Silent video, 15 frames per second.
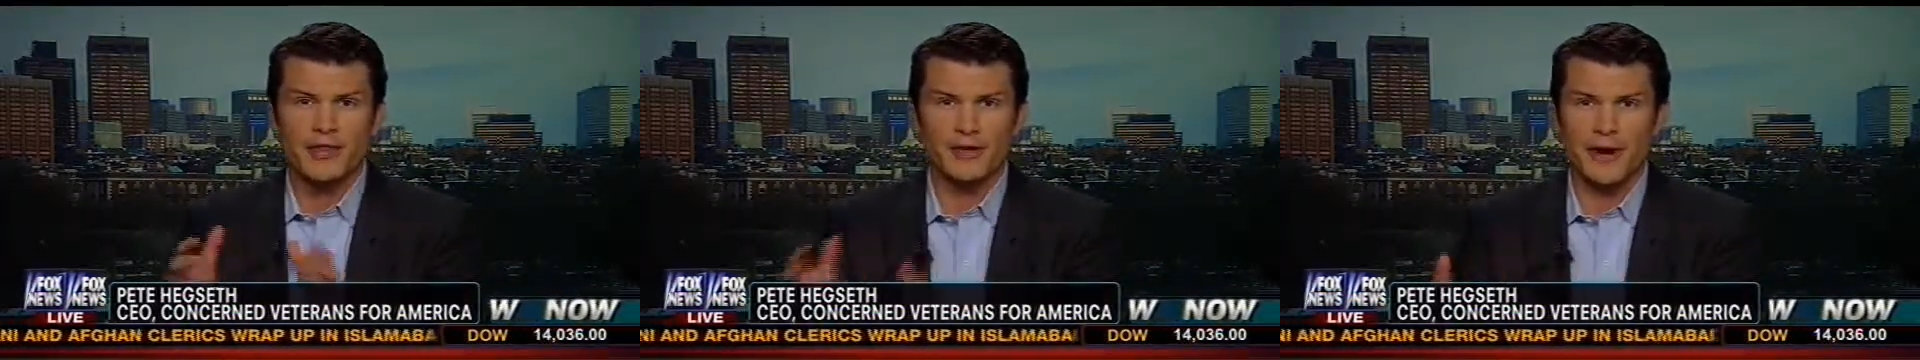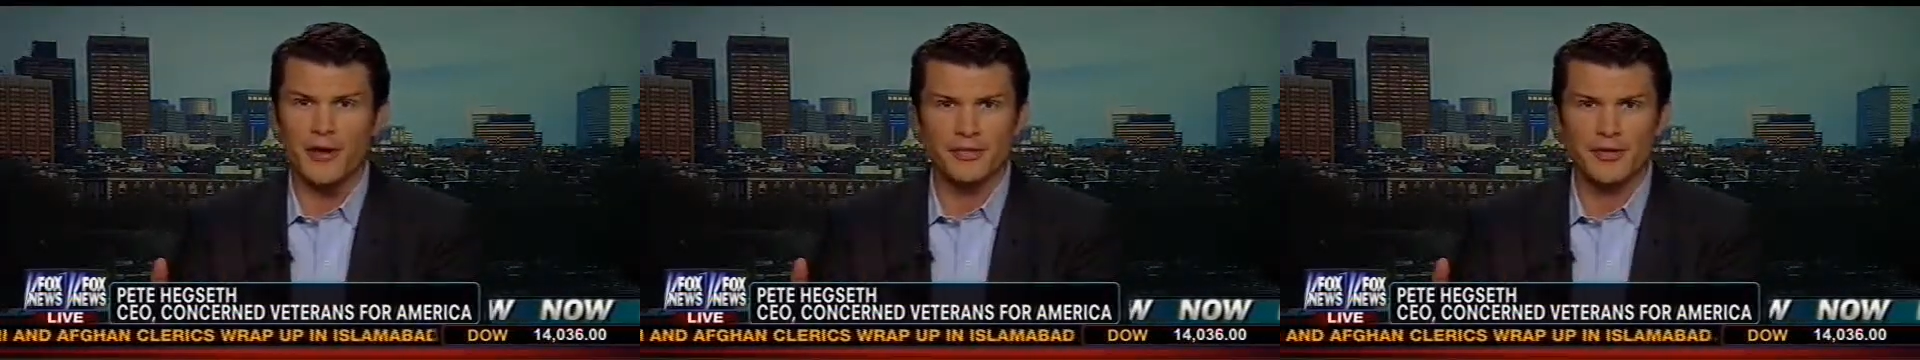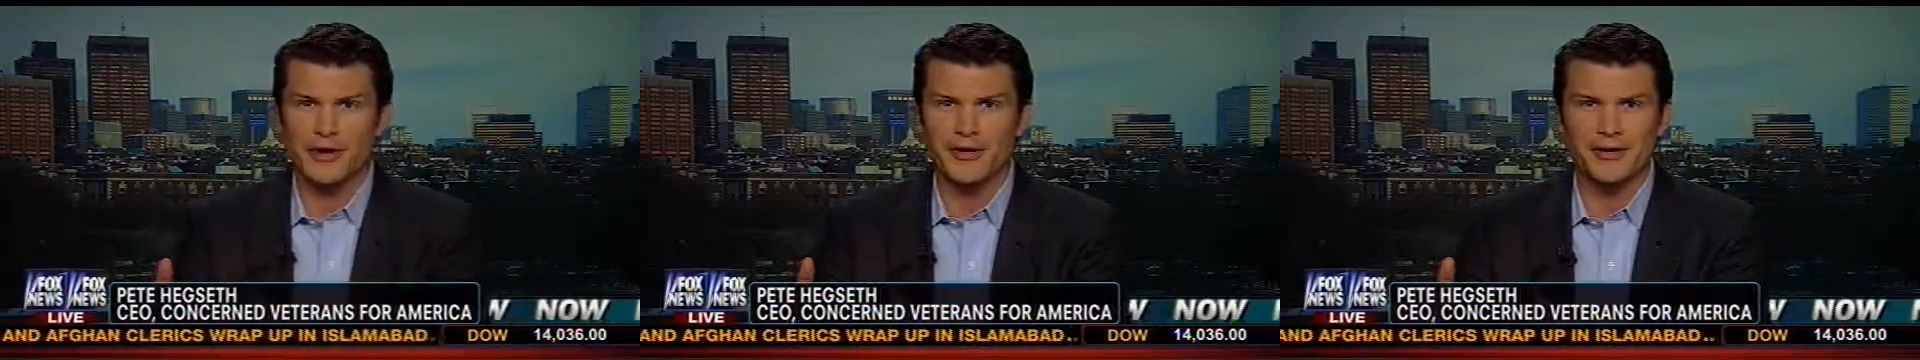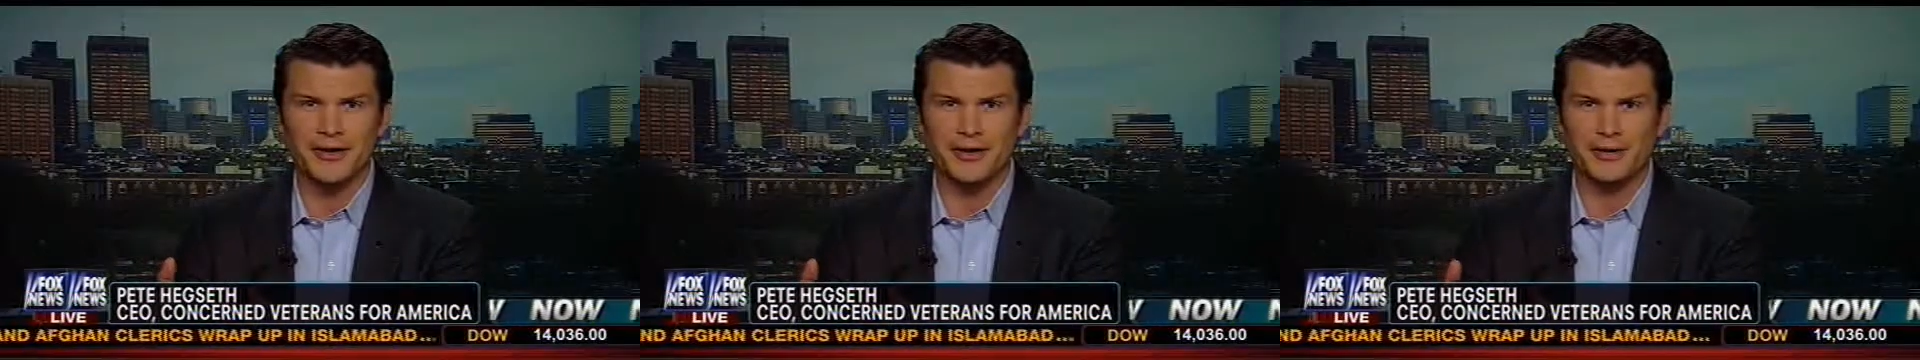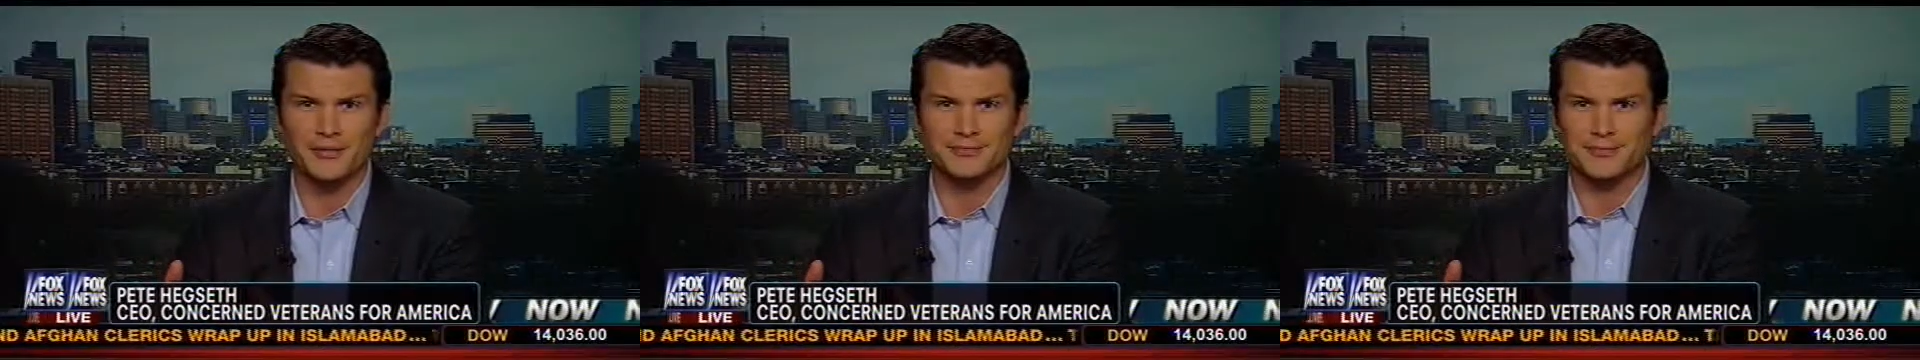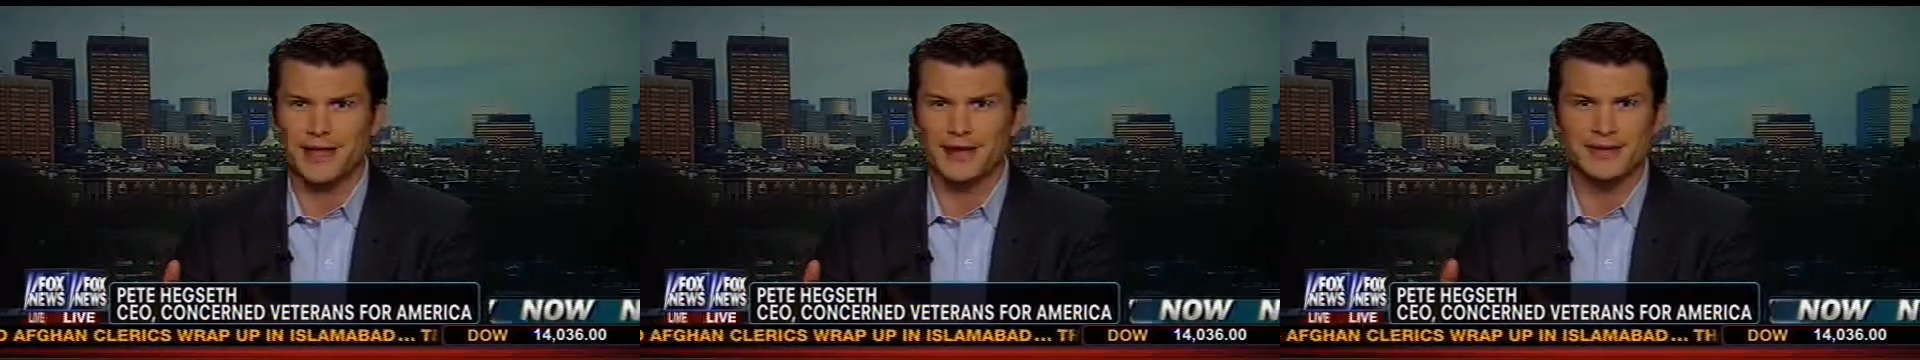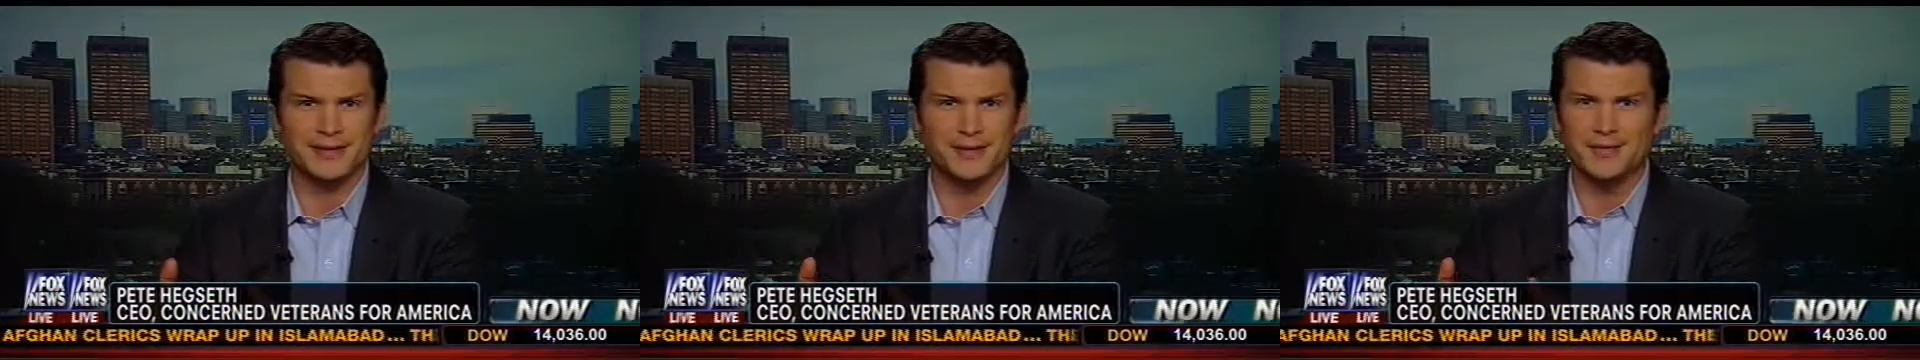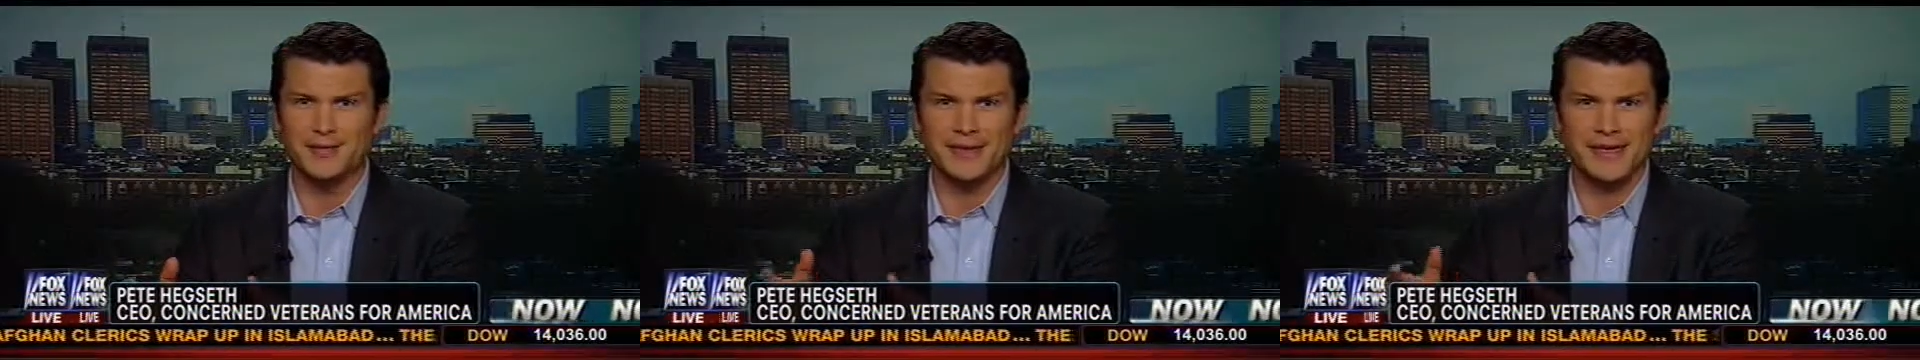they're out there, you know, like you